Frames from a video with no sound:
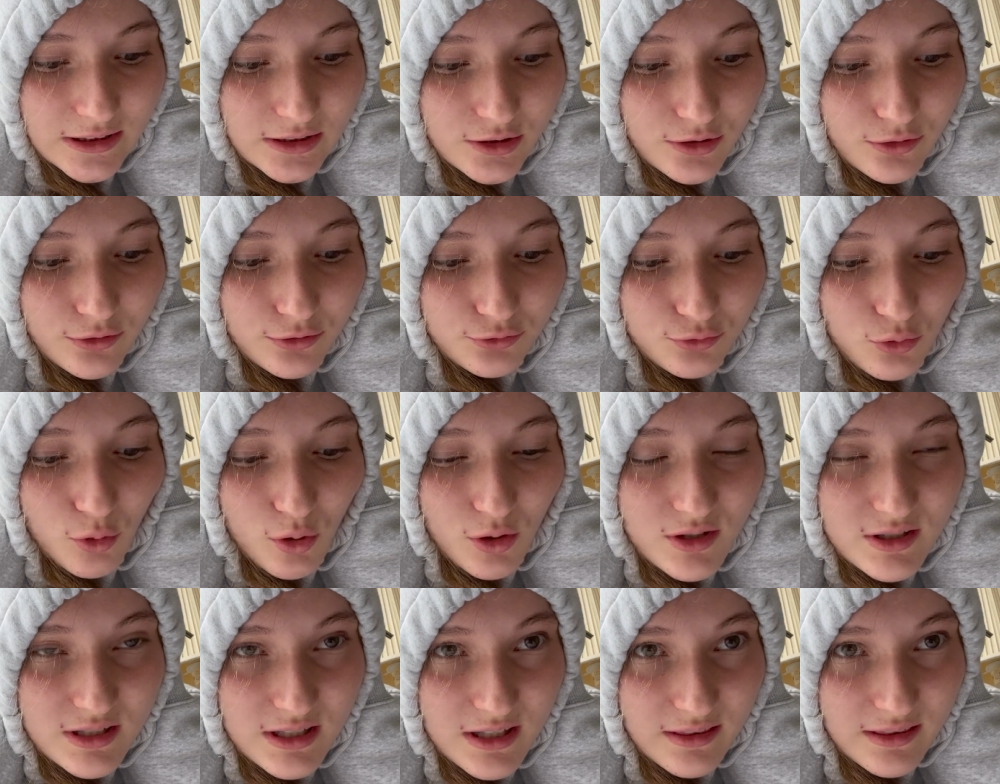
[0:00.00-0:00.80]
to
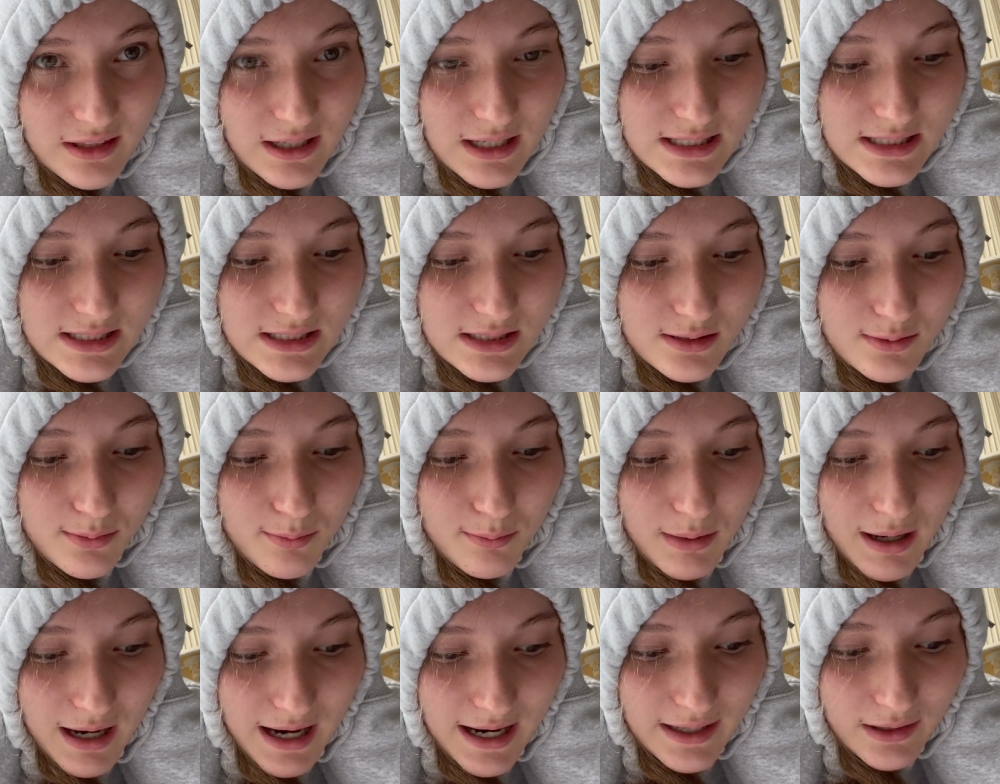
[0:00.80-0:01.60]
14,000
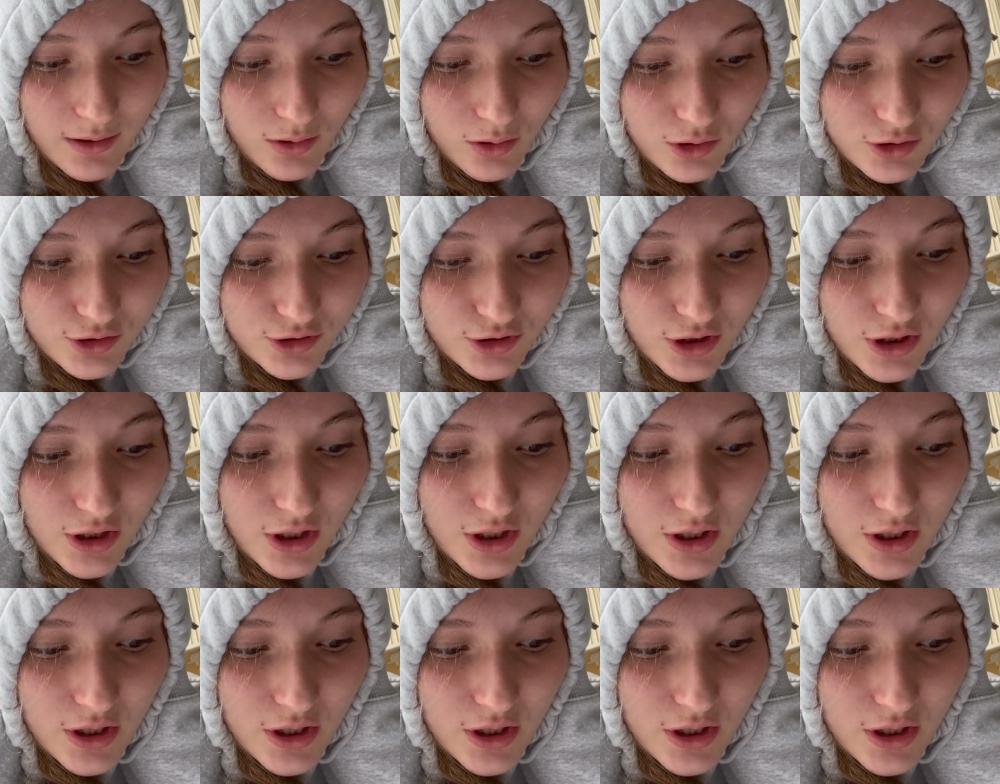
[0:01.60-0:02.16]
miles.